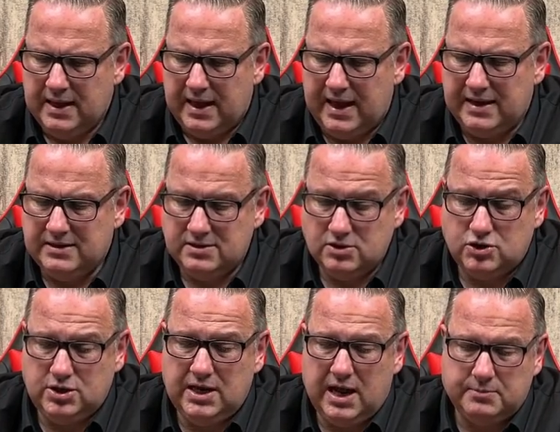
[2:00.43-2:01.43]
And
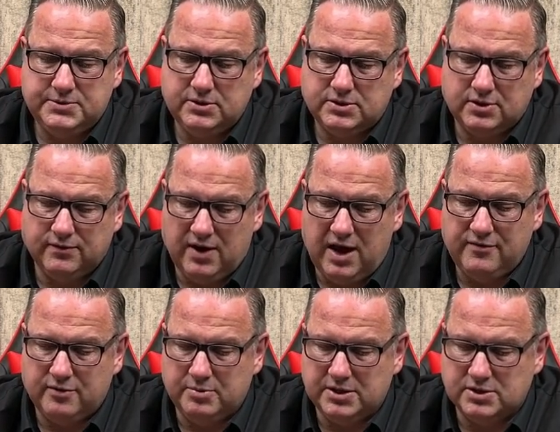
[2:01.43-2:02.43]
she helps you survive
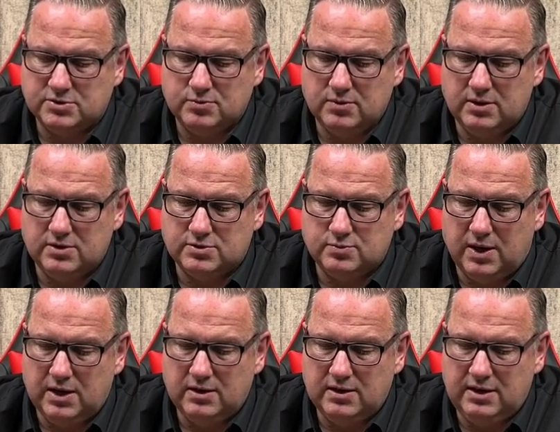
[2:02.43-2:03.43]
a bit as
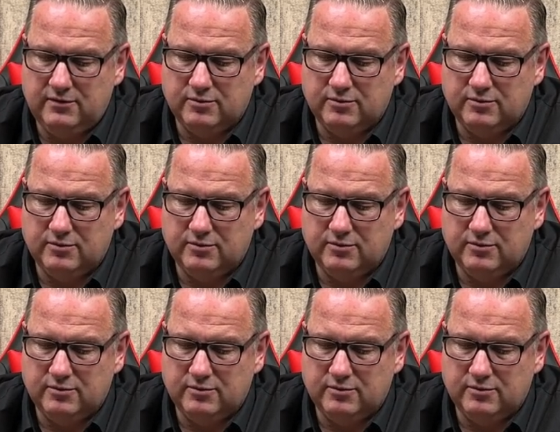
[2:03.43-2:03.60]
well, even